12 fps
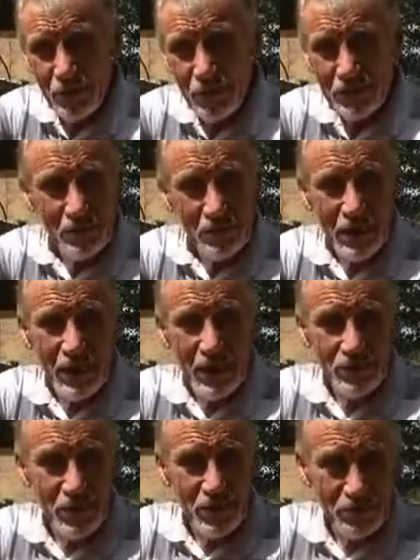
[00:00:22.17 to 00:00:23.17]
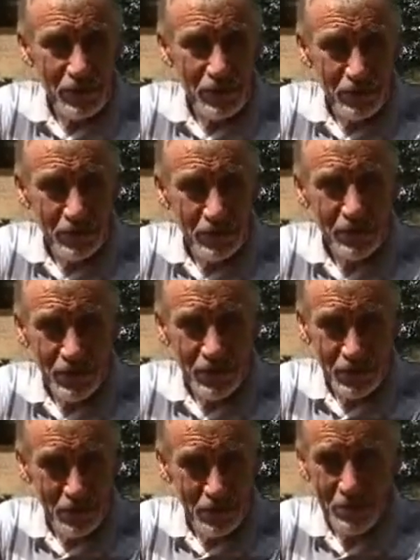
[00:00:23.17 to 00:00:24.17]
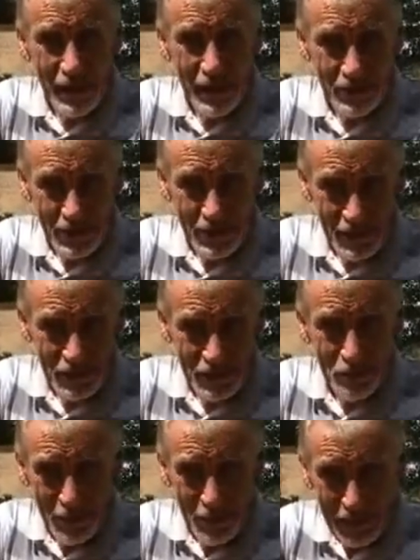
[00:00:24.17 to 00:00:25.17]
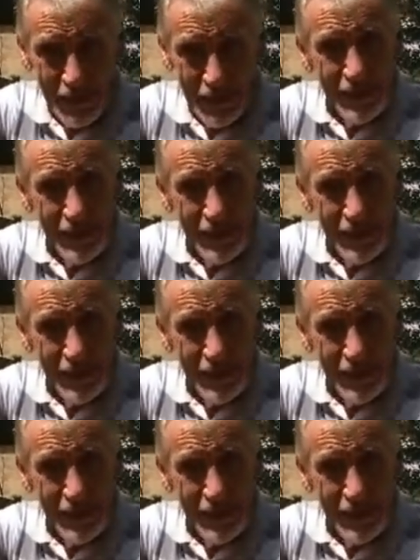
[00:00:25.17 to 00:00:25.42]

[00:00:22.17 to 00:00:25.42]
possibly as unreal to you as it is to me.